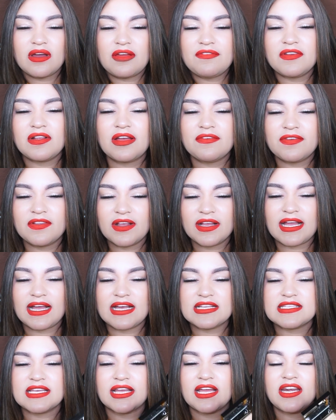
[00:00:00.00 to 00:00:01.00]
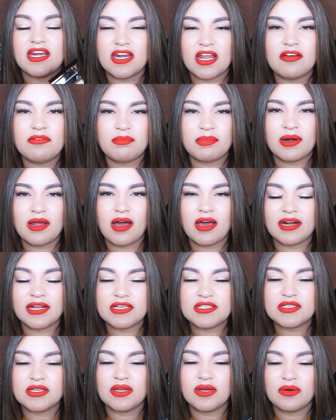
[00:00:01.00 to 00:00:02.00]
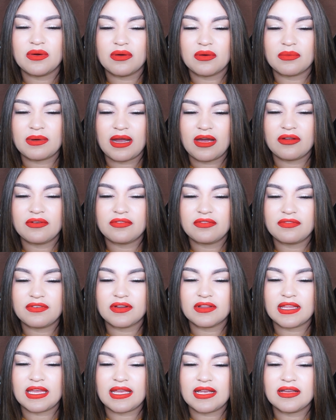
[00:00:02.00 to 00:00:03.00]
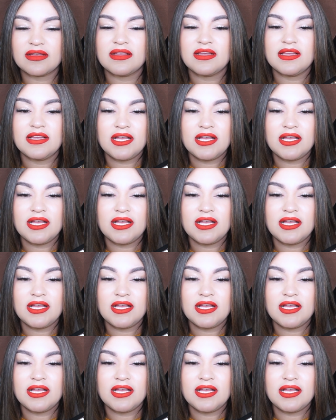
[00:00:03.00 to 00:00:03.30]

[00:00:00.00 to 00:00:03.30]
I feel like it has like enough product to go around for like